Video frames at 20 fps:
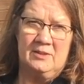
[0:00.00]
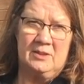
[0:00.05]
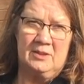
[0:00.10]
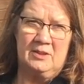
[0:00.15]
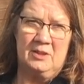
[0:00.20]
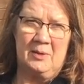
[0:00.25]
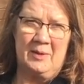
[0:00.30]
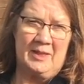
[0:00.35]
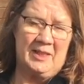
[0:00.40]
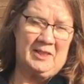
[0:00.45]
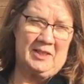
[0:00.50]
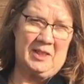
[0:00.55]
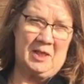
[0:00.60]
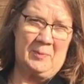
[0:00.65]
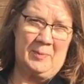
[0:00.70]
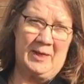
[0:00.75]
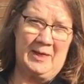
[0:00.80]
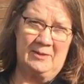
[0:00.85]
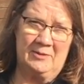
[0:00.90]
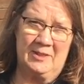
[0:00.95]
to do anything
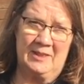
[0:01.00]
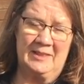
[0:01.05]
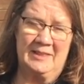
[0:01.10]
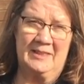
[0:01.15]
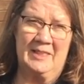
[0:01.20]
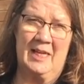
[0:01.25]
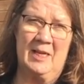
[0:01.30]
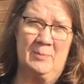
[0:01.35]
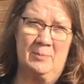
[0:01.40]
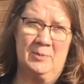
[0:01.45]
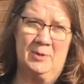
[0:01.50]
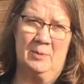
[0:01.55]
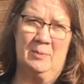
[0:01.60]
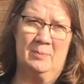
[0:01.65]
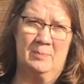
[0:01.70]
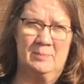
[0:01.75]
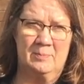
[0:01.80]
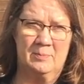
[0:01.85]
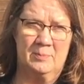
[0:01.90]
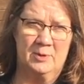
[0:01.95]
about except
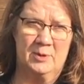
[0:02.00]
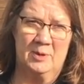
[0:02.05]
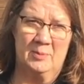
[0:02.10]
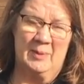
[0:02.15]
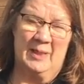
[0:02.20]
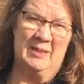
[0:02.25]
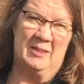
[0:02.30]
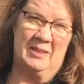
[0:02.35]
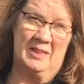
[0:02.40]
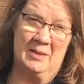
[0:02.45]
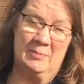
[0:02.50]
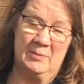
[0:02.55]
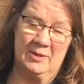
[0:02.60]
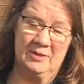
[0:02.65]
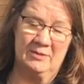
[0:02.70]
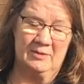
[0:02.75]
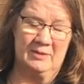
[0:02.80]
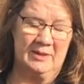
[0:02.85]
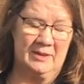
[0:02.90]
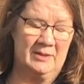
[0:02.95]
put them out of their
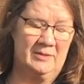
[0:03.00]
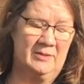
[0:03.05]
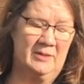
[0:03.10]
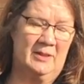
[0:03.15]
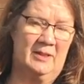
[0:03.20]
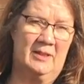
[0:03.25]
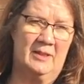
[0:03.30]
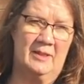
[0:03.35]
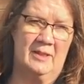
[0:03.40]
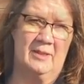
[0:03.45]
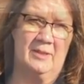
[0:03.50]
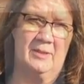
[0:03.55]
misery, if you like.